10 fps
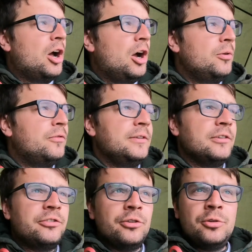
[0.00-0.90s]
hopefully the
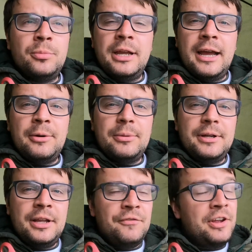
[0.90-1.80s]
sun will be out,
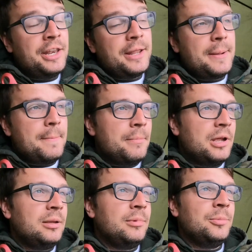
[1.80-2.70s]
and then
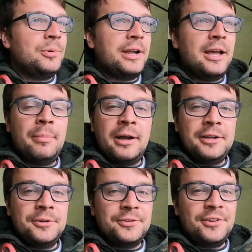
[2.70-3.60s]
maybe we'll get a
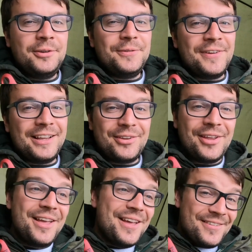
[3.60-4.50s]
bite or two.
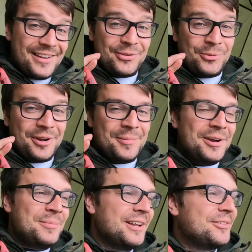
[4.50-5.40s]
That's what I'm
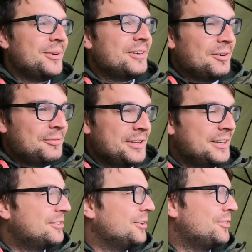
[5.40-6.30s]
hoping, that's what I've got
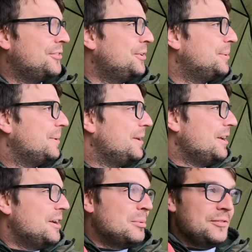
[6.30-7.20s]
fingers crossed for.
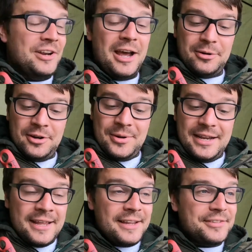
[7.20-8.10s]
But for now, I'm going to
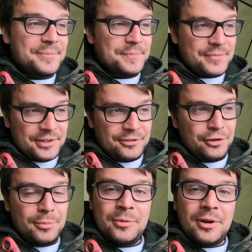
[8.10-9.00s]
eat this,
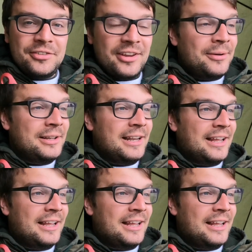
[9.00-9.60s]
sort my rods out at